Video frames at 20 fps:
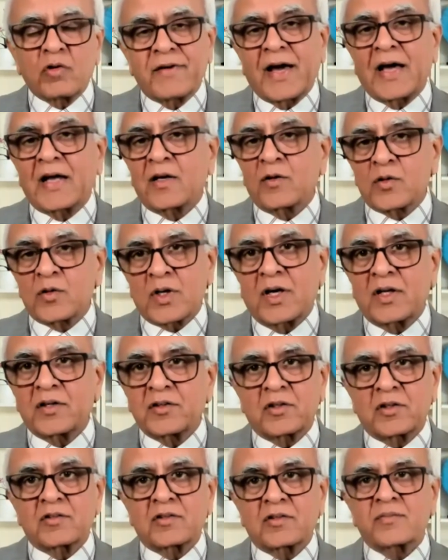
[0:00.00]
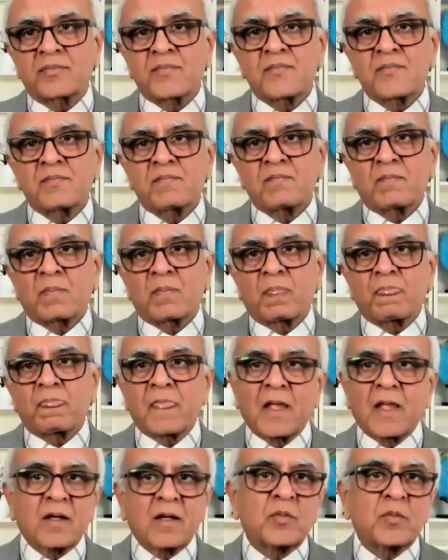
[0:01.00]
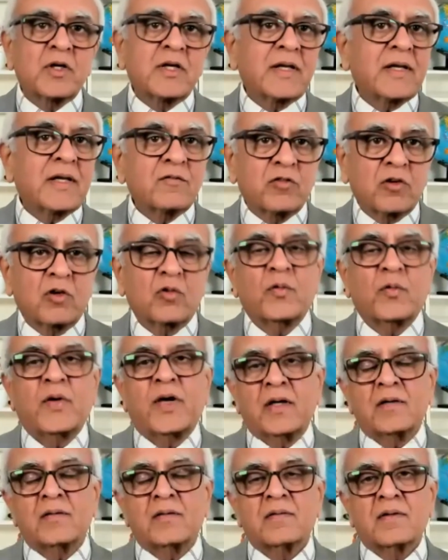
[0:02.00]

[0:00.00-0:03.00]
value to others in a meaningful way?